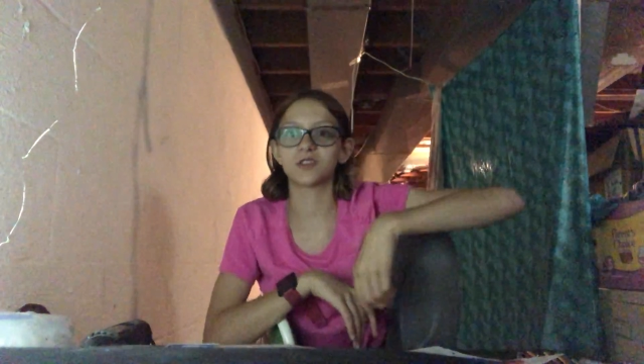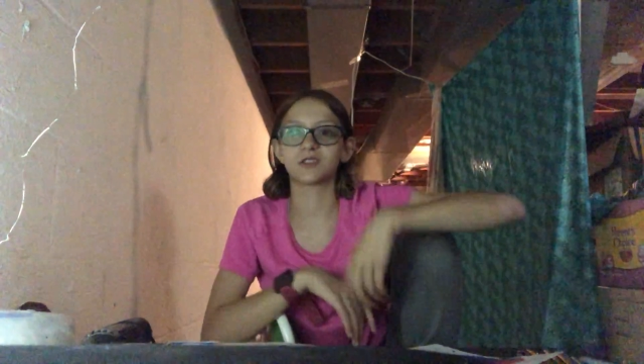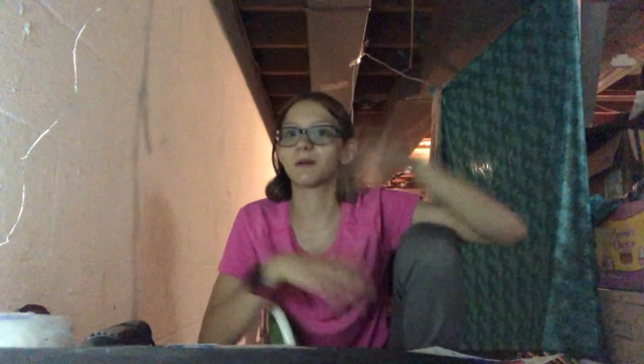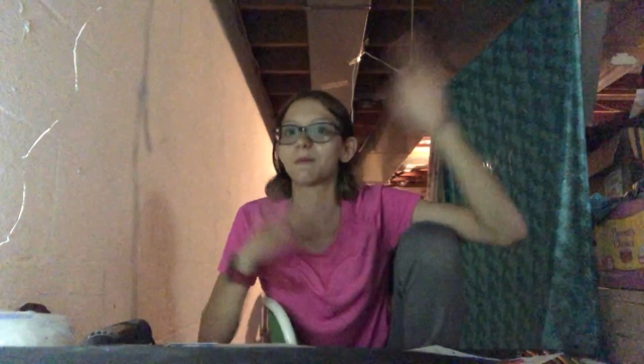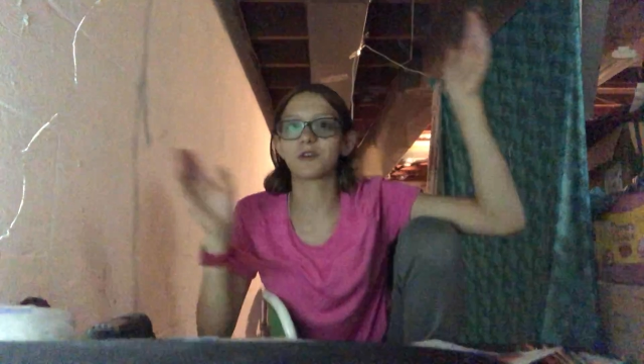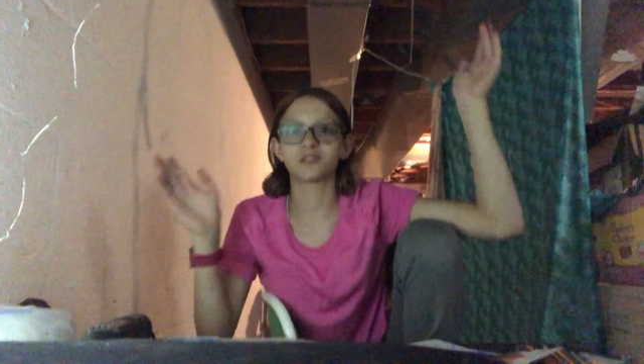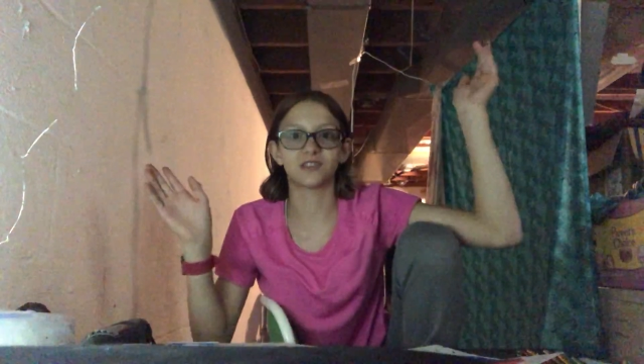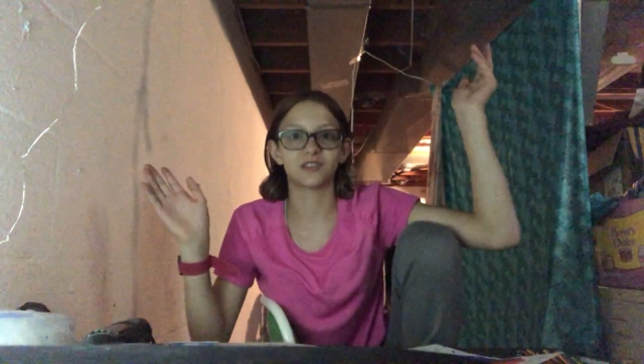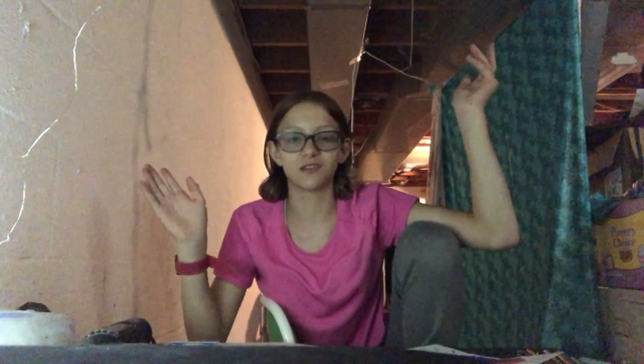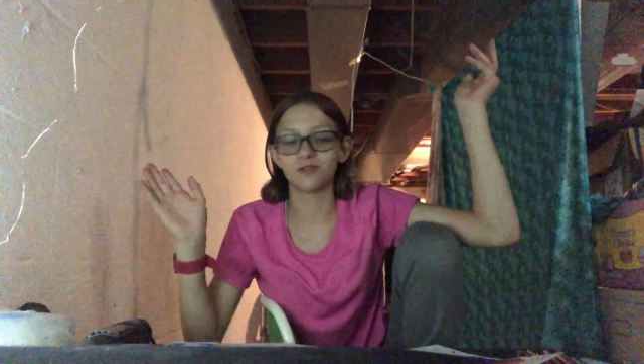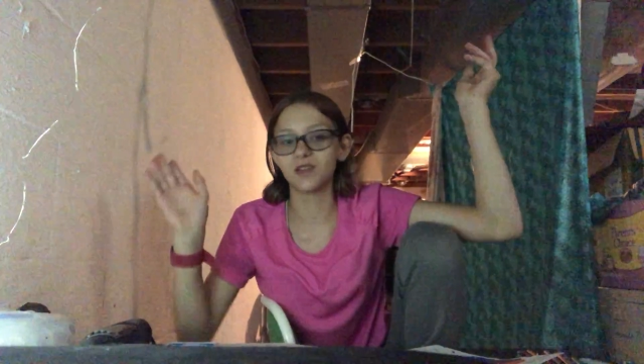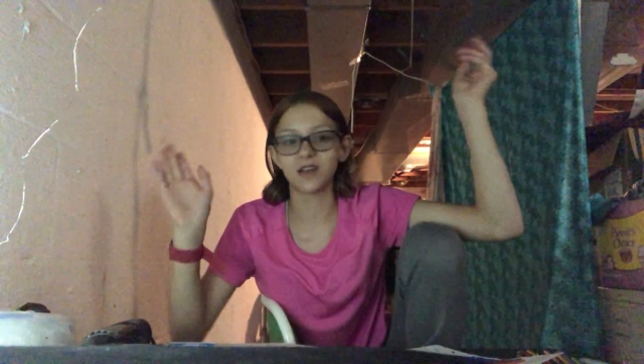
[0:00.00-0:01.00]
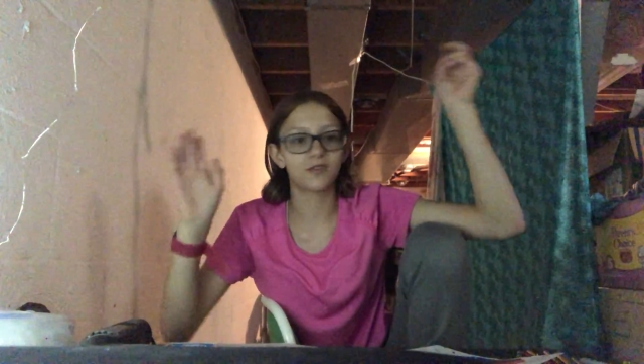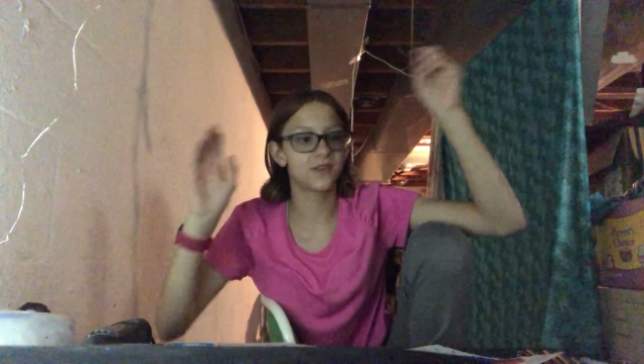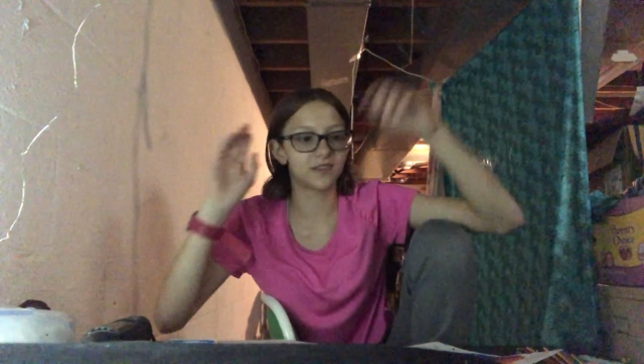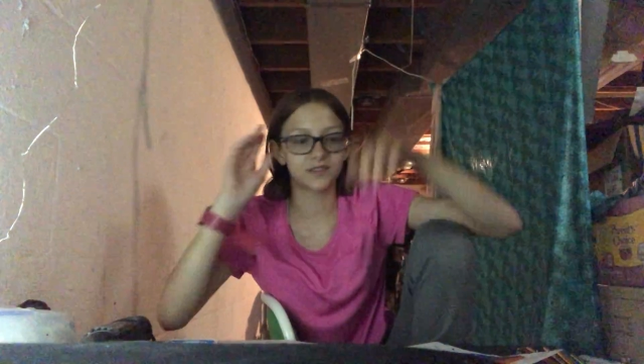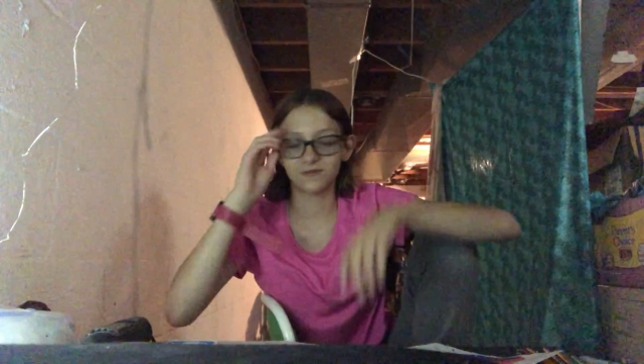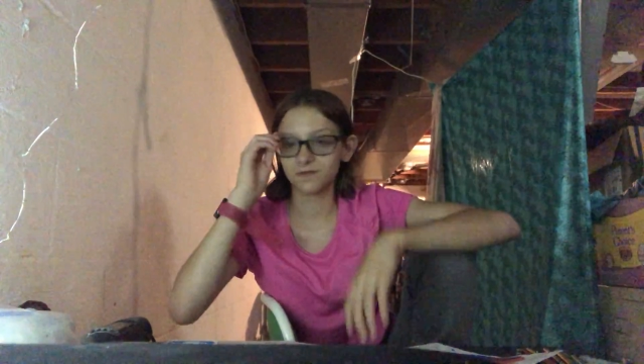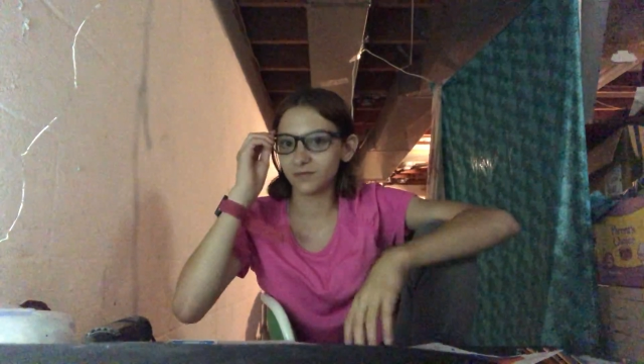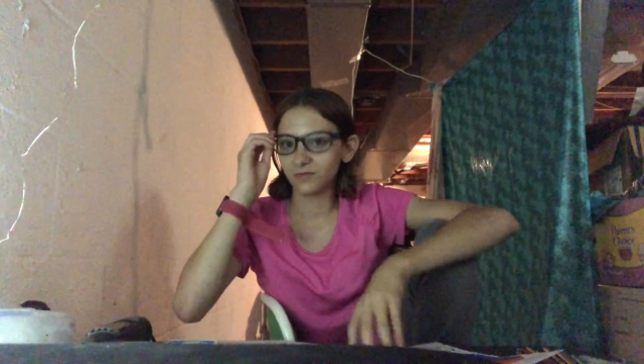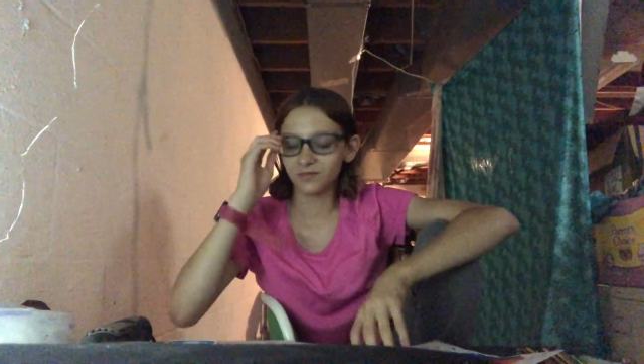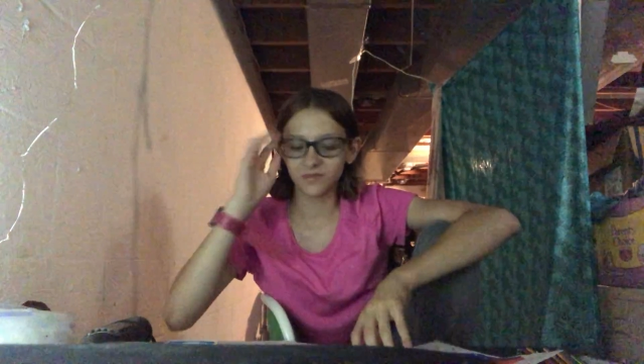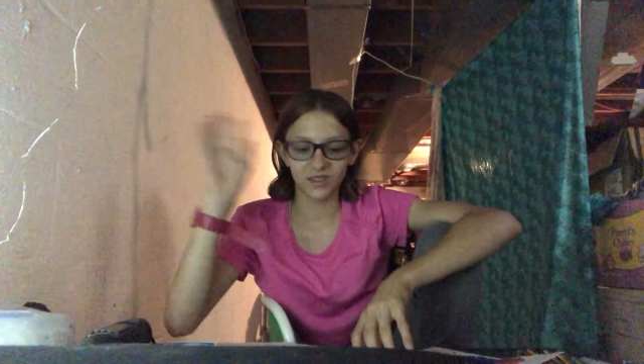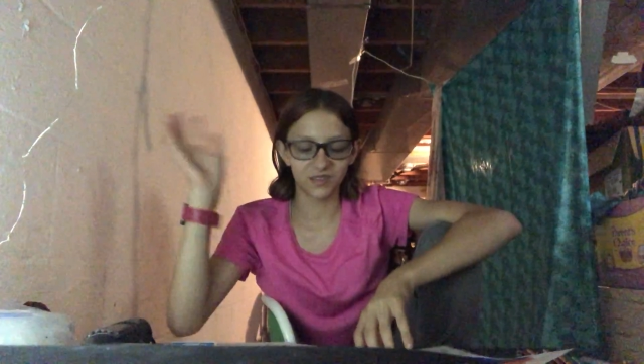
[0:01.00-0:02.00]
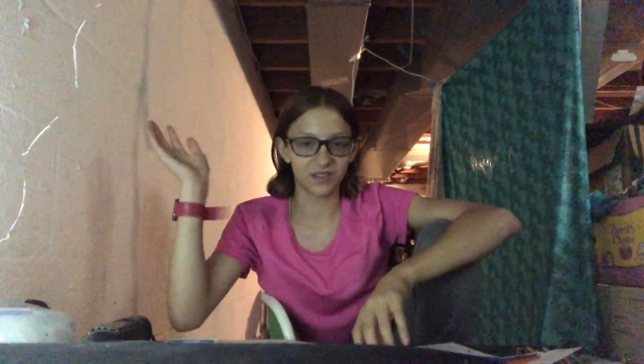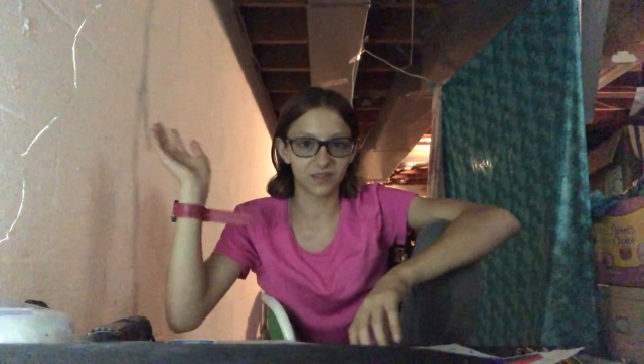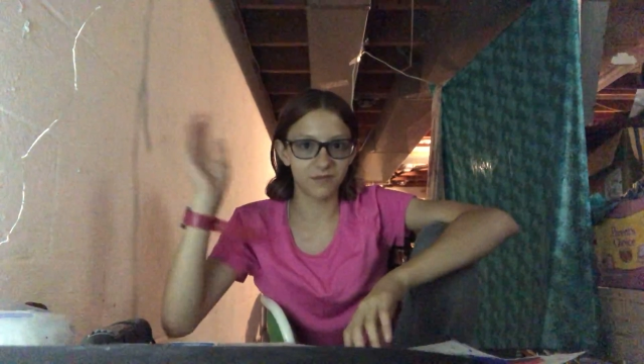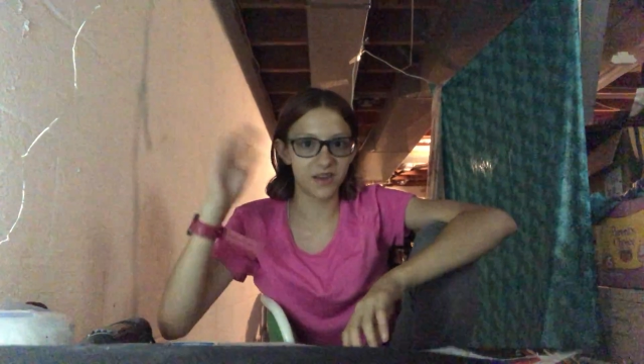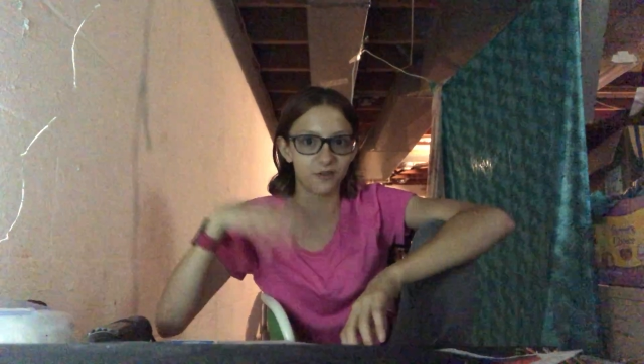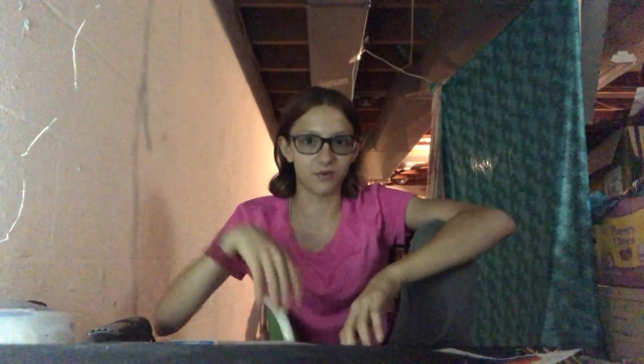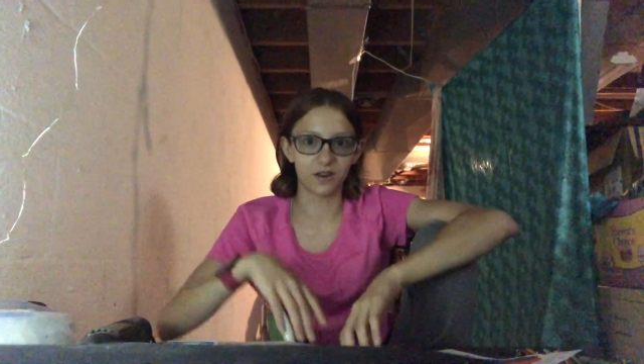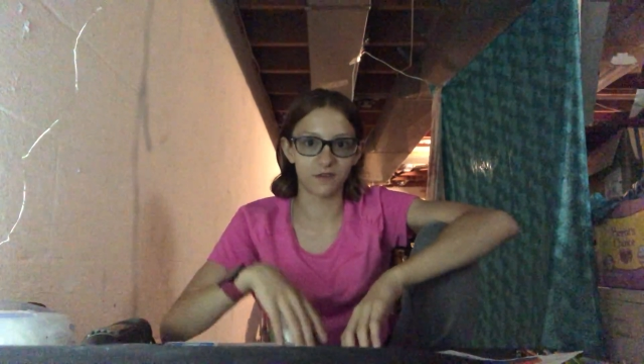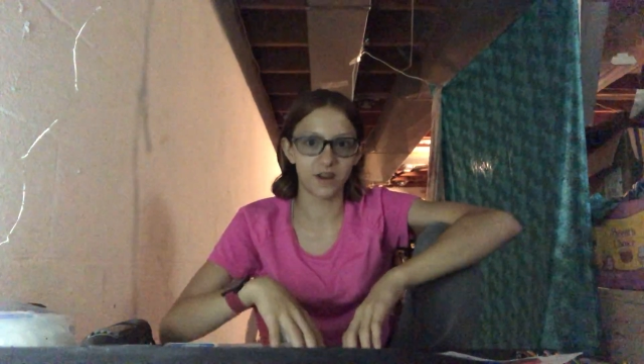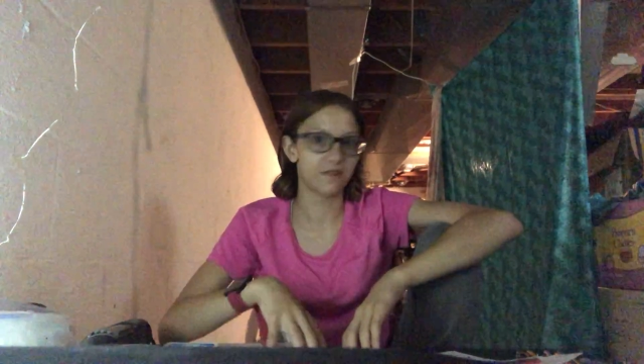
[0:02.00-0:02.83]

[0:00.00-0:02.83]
semi-precious stone necklace. Doesn't matter, whatever I